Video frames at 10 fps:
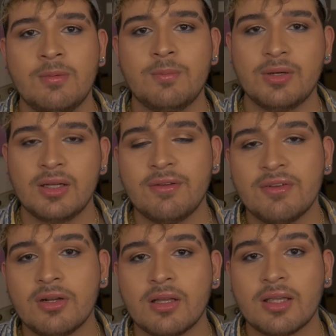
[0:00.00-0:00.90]
but if
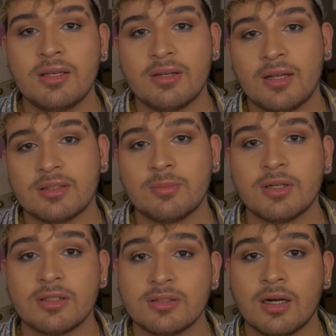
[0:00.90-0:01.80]
you're looking on
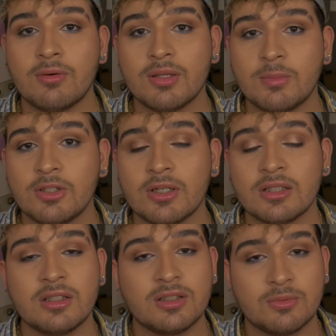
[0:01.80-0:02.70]
somewhere to start with a
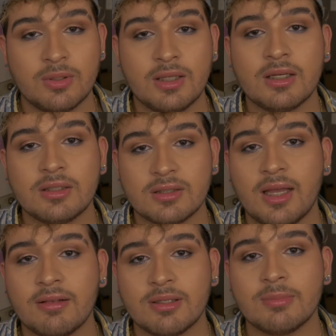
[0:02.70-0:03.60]
moisturizer, it's really good to
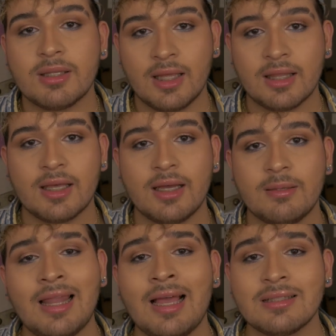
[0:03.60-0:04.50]
have something like that.
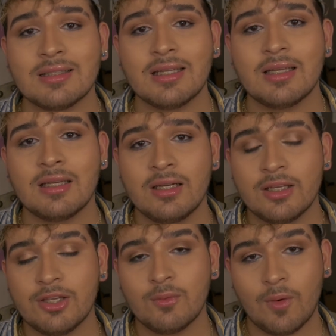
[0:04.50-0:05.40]
And lastly,
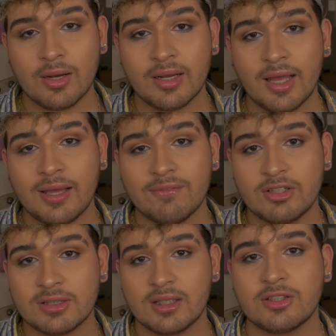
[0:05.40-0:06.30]
you want to have
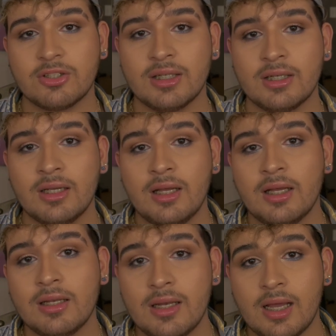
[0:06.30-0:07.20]
your sunscreen.
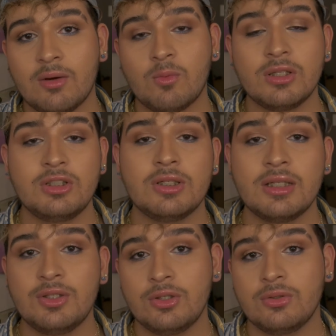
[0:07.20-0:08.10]
Now, what you
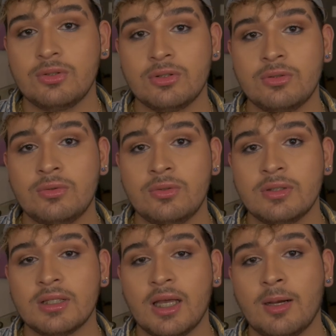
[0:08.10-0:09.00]
can do
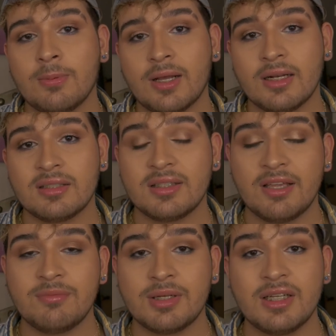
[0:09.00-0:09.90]
to help kind of
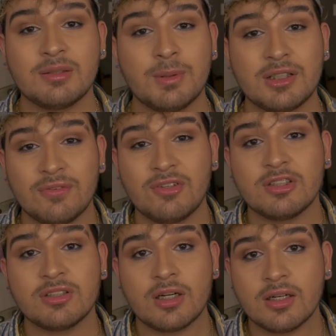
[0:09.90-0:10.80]
save money, especially if you're
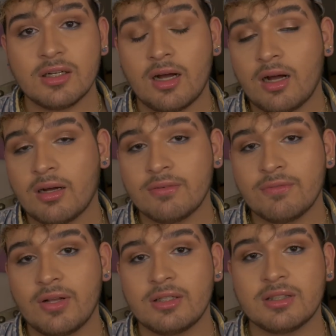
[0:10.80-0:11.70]
starting
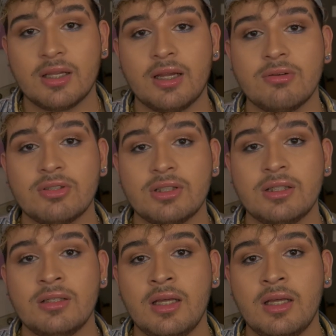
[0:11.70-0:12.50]
off a skincare routine